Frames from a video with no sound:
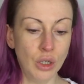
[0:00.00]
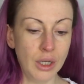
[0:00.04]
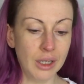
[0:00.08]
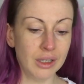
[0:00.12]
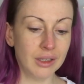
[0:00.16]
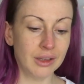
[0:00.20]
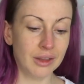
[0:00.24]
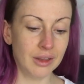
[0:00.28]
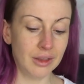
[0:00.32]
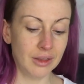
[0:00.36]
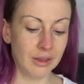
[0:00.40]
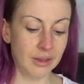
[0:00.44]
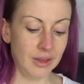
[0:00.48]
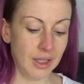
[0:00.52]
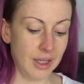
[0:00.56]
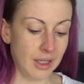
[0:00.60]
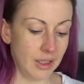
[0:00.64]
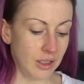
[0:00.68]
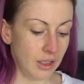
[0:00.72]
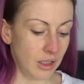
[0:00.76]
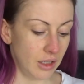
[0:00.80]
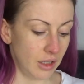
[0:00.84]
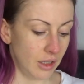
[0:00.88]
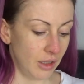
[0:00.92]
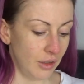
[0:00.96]
I
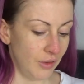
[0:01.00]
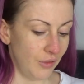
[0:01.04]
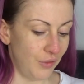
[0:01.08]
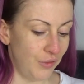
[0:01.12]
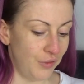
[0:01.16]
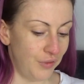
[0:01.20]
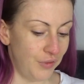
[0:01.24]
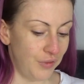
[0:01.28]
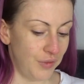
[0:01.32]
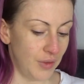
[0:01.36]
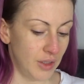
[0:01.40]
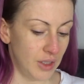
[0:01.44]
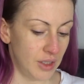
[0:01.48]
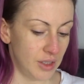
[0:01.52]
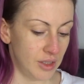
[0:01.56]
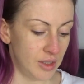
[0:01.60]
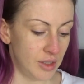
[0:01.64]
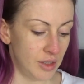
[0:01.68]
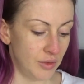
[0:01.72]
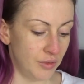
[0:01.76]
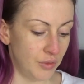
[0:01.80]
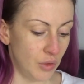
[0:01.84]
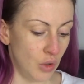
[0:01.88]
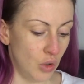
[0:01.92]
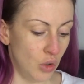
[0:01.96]
think
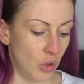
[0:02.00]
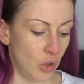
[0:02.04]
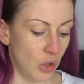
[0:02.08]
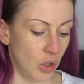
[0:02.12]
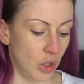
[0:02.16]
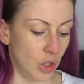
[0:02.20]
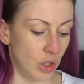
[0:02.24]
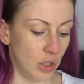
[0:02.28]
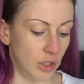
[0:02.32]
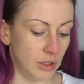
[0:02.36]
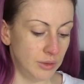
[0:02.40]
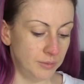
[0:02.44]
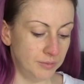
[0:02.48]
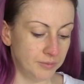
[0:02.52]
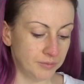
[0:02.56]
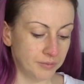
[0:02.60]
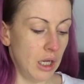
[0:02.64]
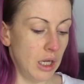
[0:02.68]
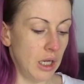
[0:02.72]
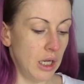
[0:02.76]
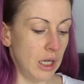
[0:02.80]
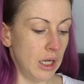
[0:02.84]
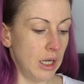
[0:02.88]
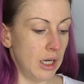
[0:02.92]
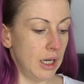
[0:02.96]
first of all,
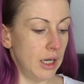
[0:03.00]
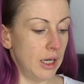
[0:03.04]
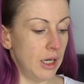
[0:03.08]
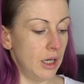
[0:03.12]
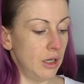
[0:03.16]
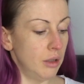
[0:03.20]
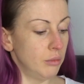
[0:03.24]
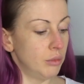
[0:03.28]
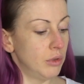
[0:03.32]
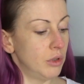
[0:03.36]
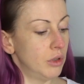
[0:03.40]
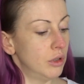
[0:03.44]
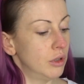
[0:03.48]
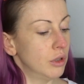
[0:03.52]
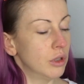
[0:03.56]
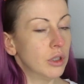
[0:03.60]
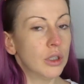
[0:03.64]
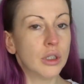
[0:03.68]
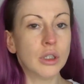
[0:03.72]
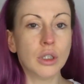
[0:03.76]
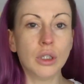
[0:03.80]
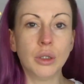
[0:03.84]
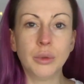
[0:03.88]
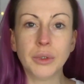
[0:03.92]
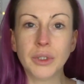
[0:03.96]
I'm
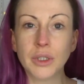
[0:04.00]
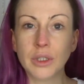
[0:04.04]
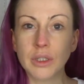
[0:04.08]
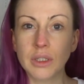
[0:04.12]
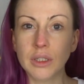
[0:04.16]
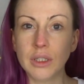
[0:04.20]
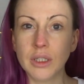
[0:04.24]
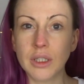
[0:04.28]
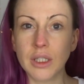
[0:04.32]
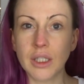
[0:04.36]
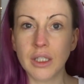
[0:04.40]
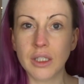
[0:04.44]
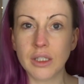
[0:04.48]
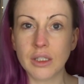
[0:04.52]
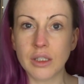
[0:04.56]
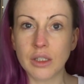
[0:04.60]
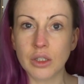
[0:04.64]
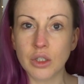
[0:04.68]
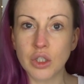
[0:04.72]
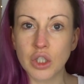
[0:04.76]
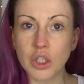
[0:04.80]
gonna go with this